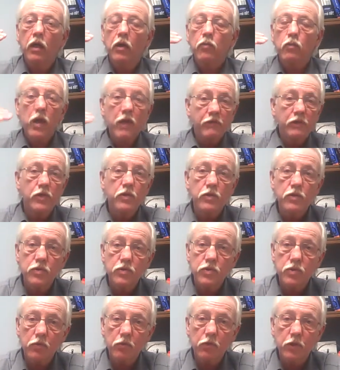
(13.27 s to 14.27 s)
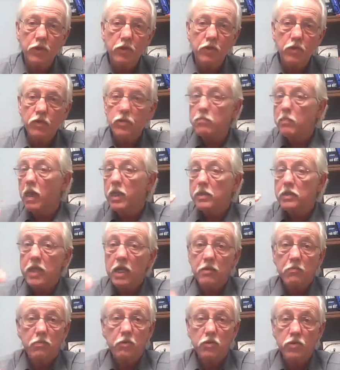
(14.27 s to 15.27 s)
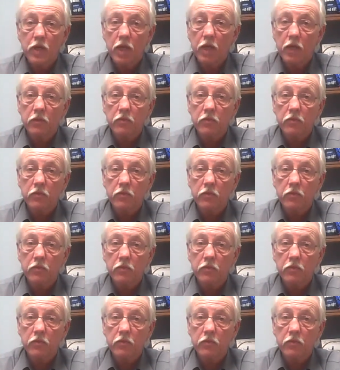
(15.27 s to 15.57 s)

revenues reduced by 10%,